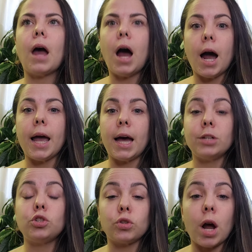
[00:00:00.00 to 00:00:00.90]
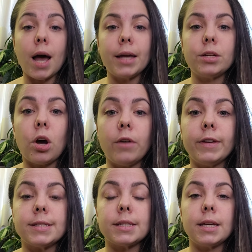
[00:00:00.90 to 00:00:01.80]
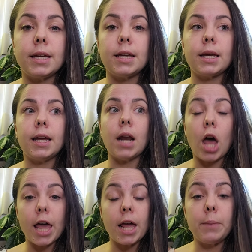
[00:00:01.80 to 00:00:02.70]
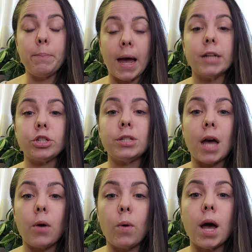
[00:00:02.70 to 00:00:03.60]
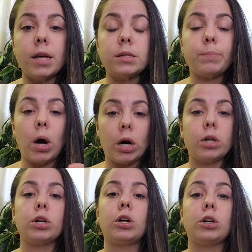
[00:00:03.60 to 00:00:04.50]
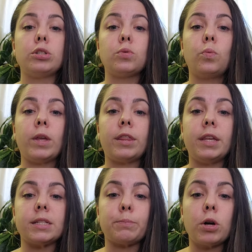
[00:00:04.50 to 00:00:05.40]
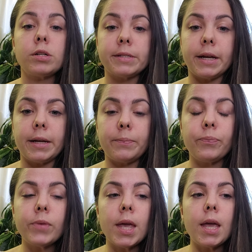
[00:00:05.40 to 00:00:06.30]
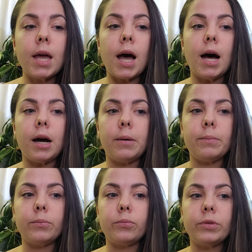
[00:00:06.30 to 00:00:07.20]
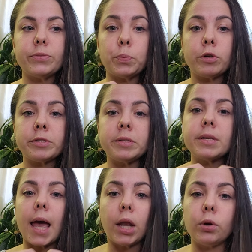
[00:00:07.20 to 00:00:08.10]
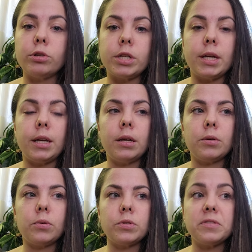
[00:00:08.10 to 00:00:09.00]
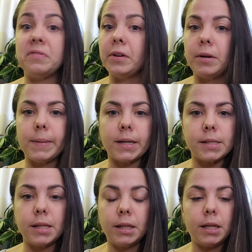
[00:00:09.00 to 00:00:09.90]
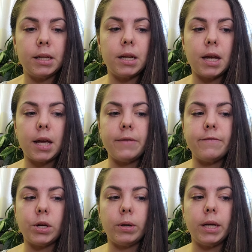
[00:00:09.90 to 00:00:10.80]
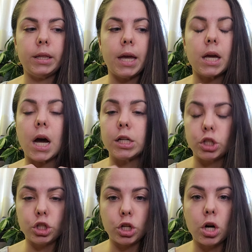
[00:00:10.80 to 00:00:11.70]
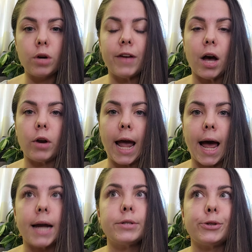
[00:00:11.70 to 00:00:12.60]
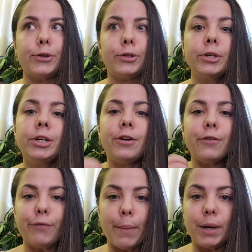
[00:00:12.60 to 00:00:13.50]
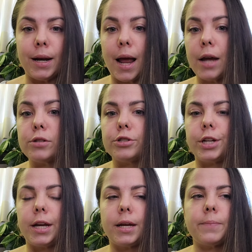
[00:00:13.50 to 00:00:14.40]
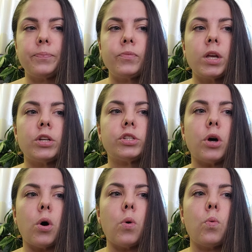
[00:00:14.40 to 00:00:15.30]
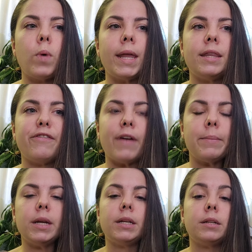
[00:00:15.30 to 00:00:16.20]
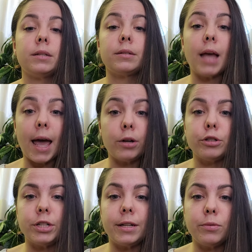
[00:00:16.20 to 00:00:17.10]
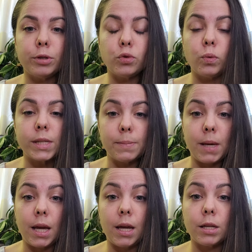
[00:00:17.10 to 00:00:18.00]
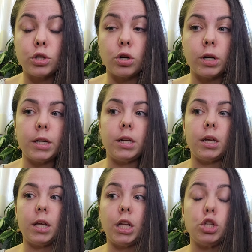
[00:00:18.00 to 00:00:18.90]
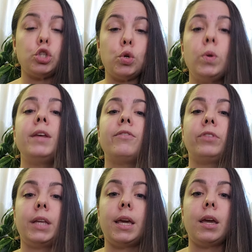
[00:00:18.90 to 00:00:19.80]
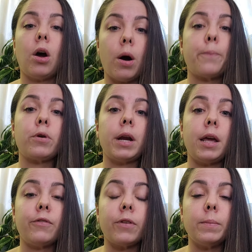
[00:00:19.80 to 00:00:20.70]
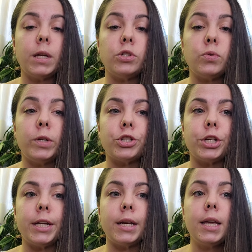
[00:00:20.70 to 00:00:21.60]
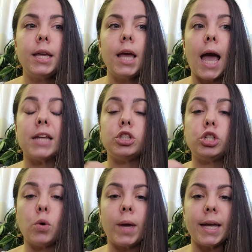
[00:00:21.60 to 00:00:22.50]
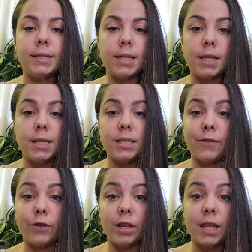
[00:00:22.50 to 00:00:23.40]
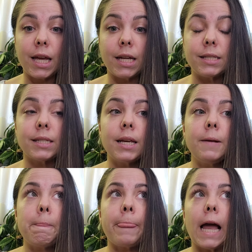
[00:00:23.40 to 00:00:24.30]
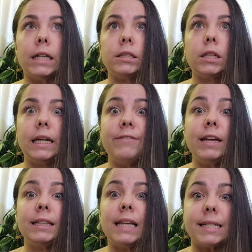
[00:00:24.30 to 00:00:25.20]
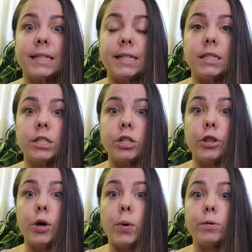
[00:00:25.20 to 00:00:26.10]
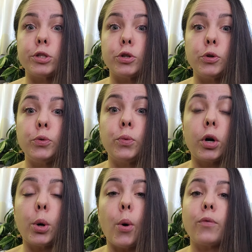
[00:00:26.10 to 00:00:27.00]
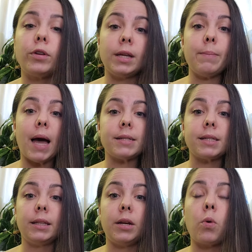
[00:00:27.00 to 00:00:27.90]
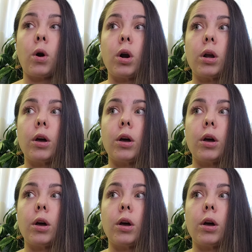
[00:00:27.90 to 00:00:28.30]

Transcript: I had tried, obviously, and I imagined I was partners with this person. This person's energy was very masculine and very like unsure of how to handle feminine energy. So when the feminine energy, which was me, started intuitively operating from intuition and showcasing these different things and giving lessons to those who were overly masculine or